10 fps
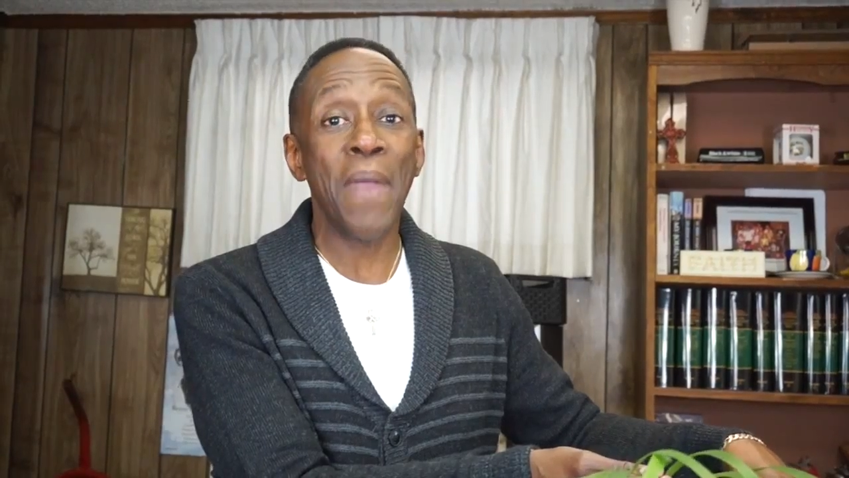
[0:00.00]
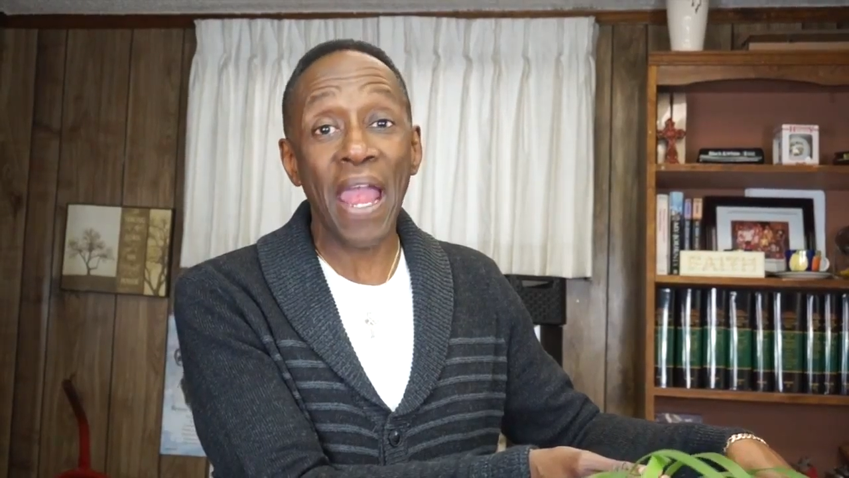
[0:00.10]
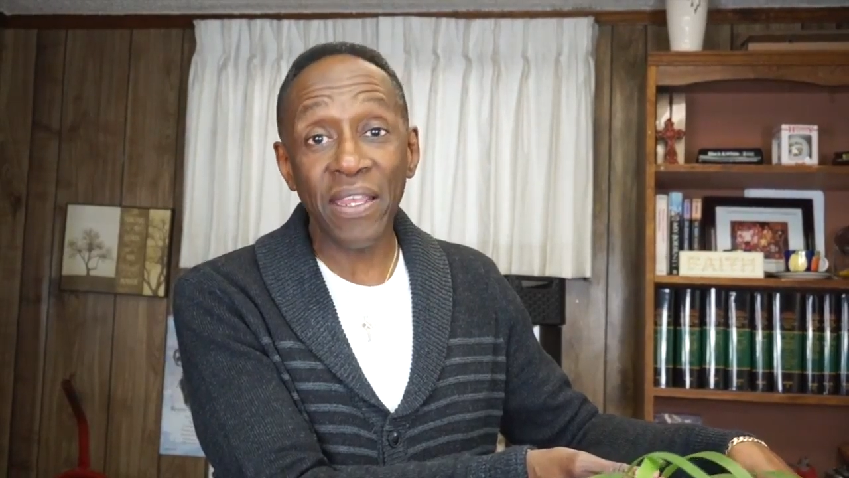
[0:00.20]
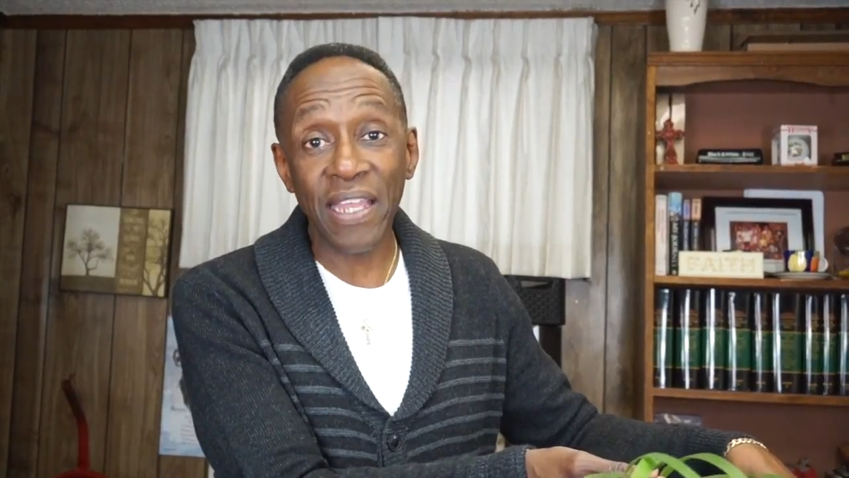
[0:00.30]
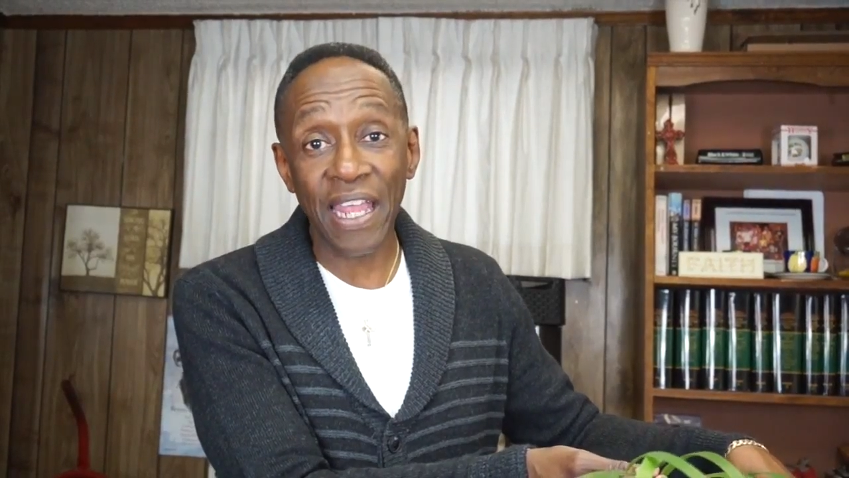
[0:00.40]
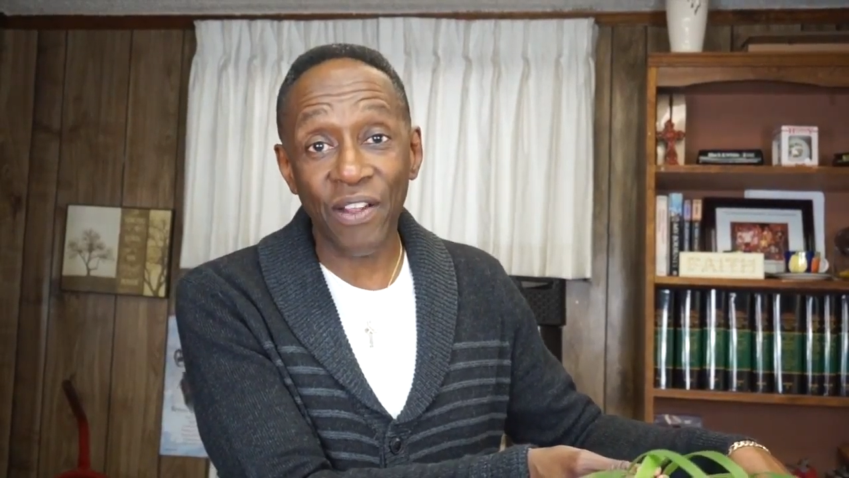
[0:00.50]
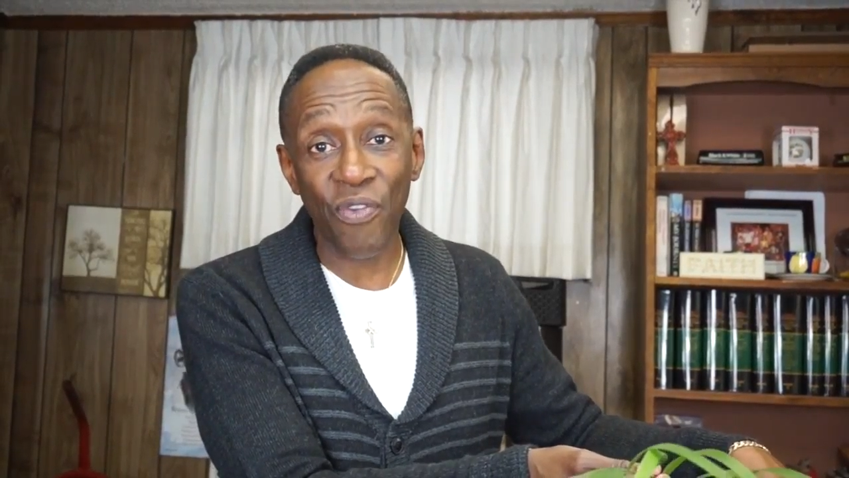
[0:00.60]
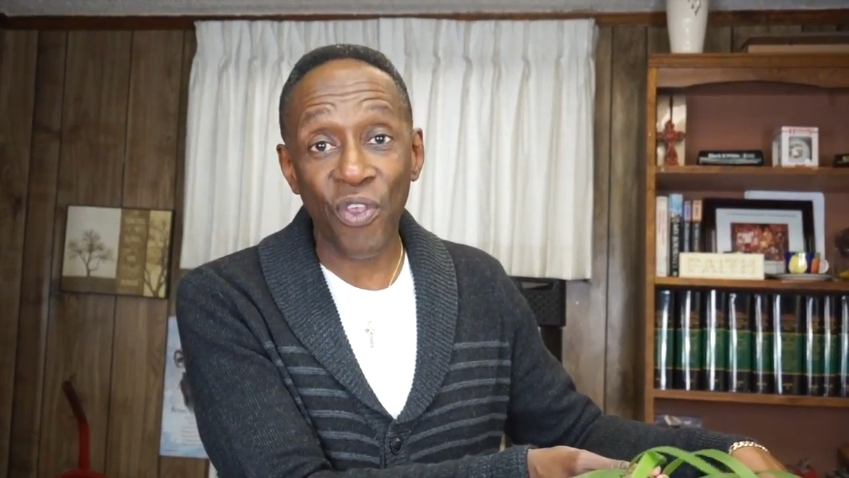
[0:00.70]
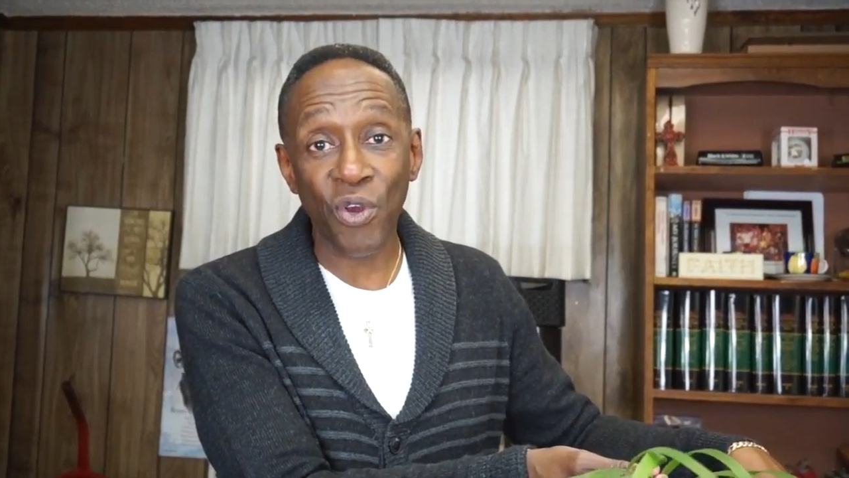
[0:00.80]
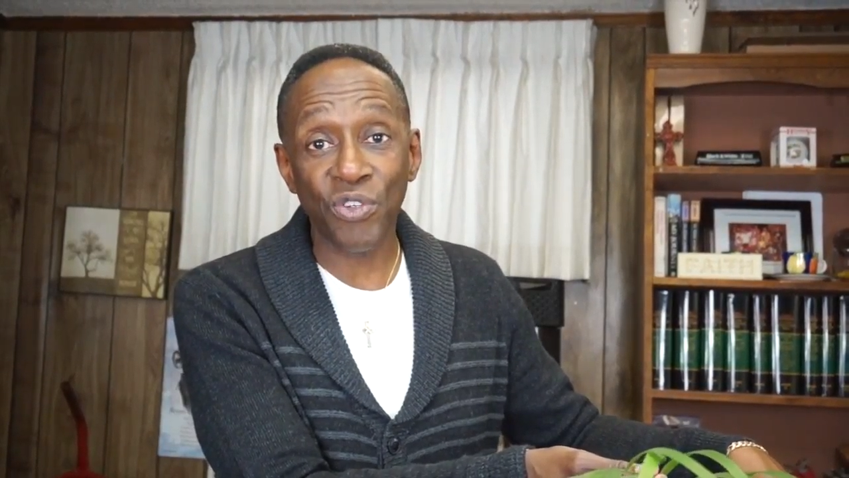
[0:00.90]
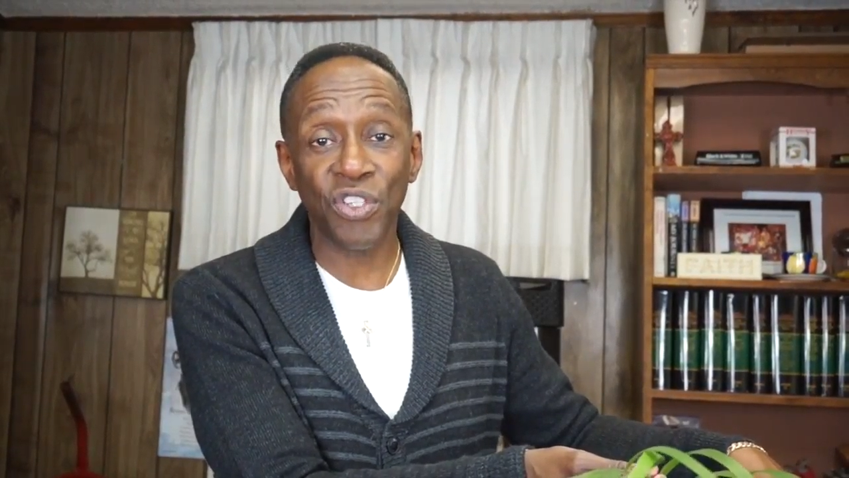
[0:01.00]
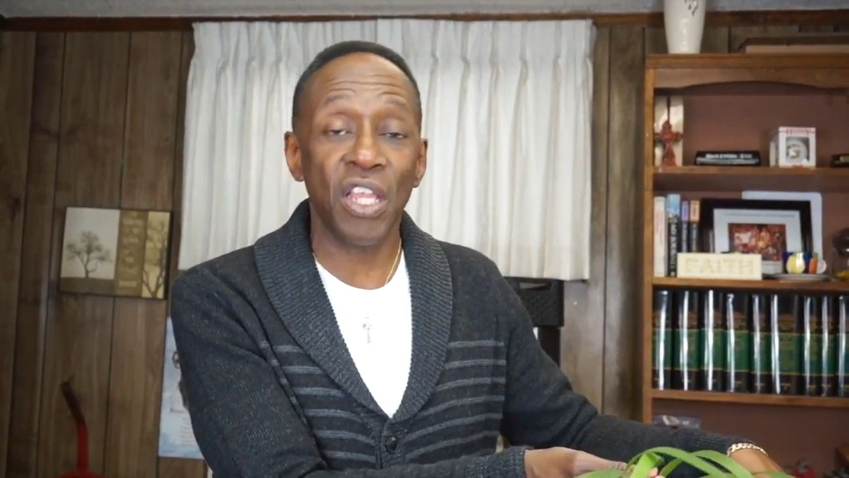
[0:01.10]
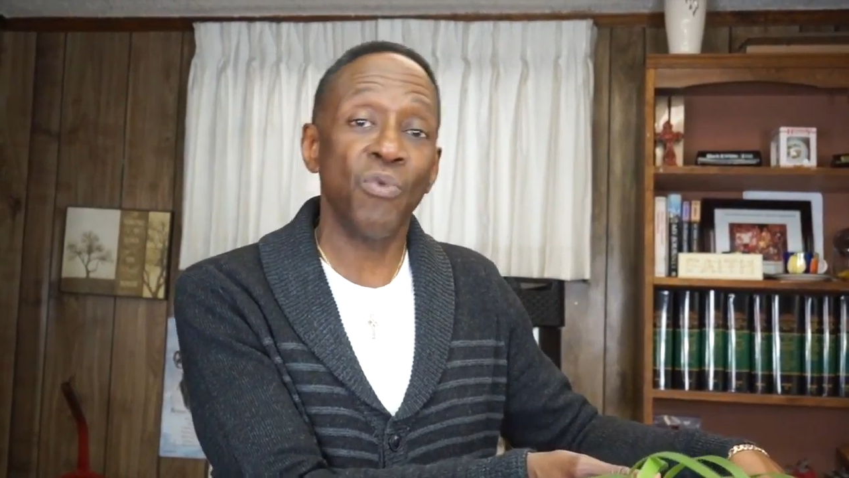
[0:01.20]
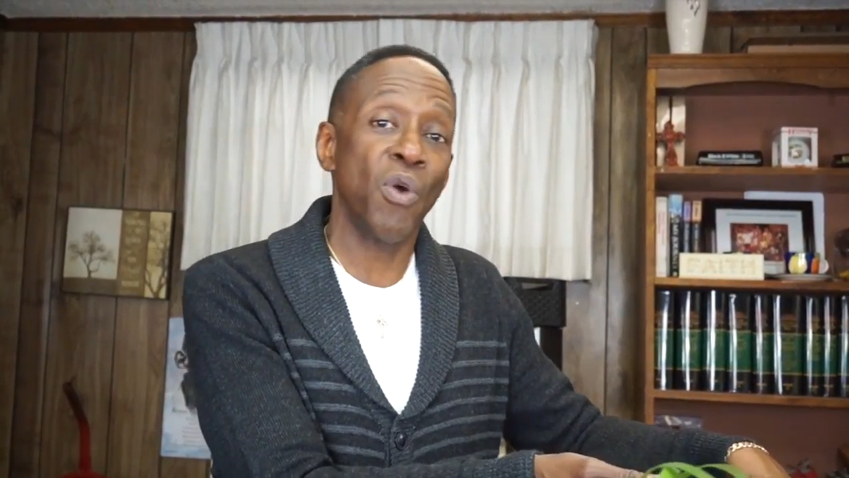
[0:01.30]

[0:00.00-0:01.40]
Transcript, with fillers: mandated Thursday,